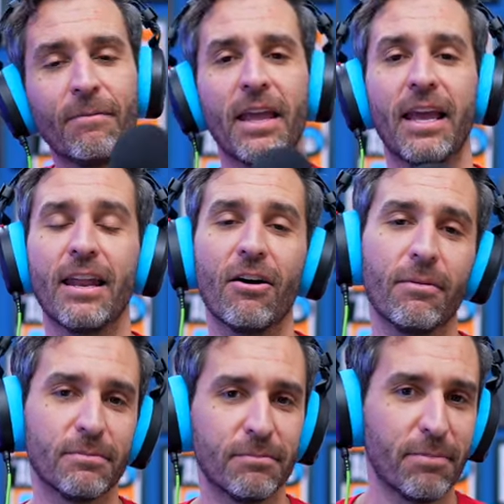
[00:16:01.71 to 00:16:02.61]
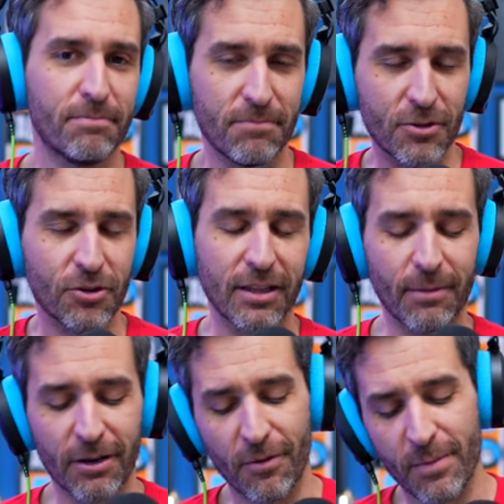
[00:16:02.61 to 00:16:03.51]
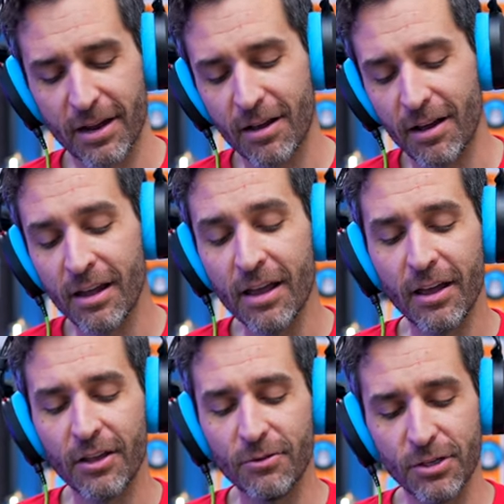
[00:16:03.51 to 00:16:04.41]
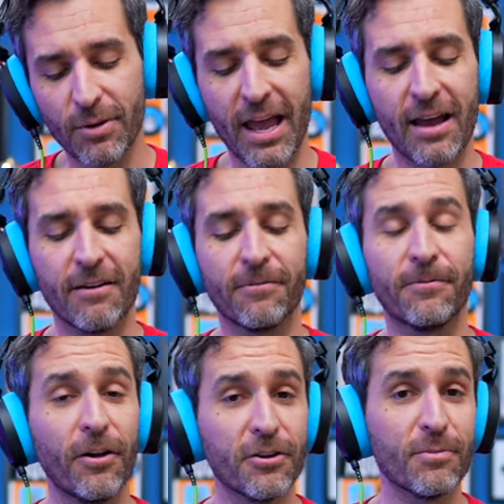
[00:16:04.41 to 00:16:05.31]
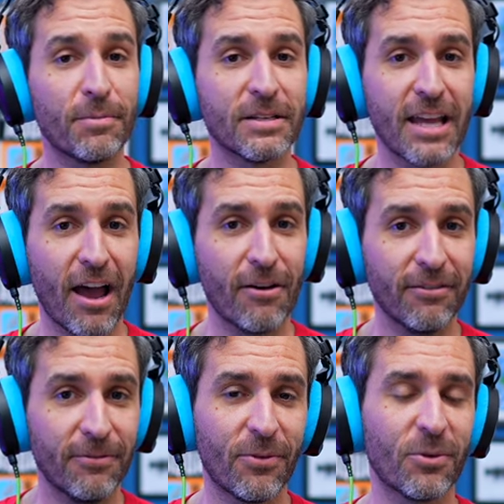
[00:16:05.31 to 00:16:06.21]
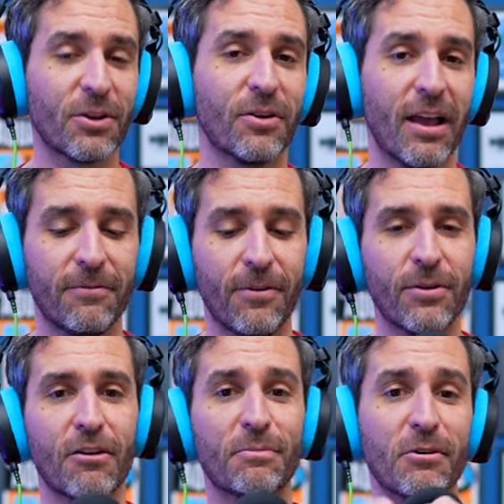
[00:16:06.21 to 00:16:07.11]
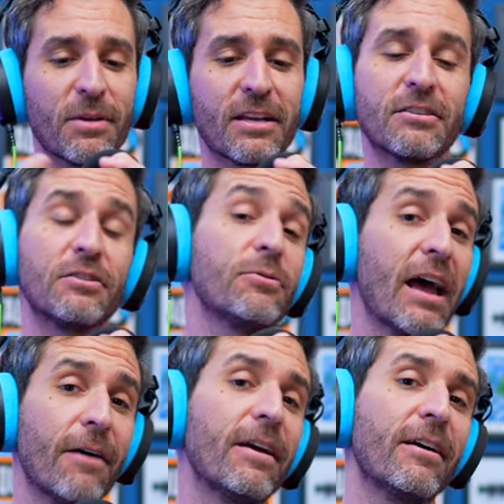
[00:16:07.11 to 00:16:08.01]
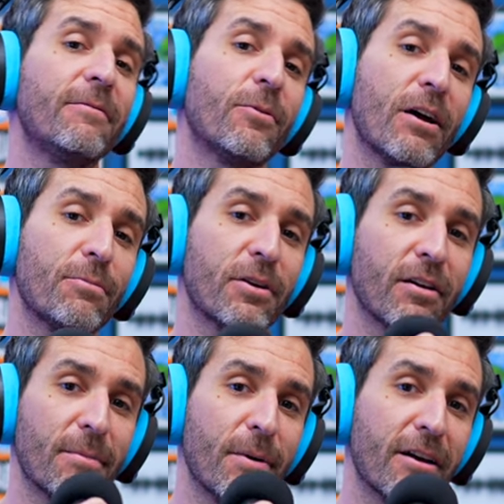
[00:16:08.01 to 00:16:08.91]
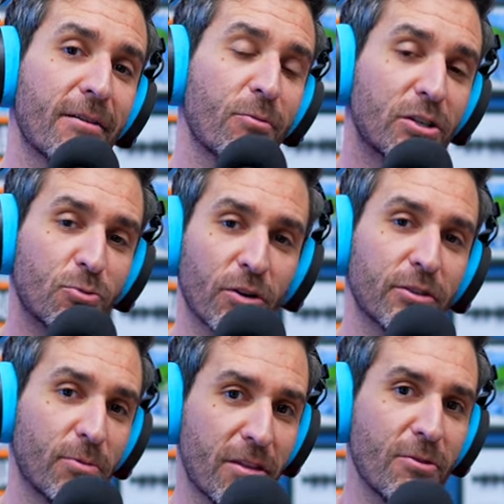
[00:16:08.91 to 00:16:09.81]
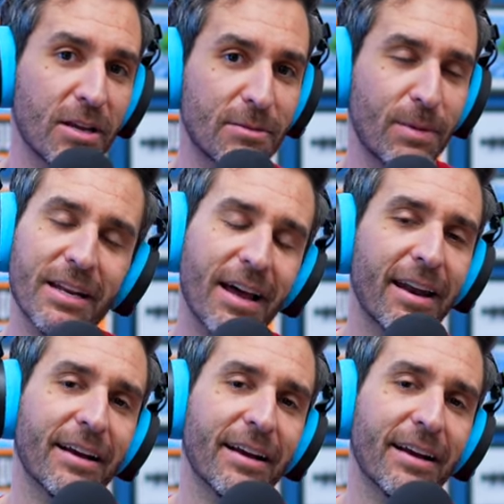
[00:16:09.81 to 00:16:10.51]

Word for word: And now I'm turning the microphone back on. You do have volume up and down for your headphone output because you do have a headphone output on the bottom, which works with USB, not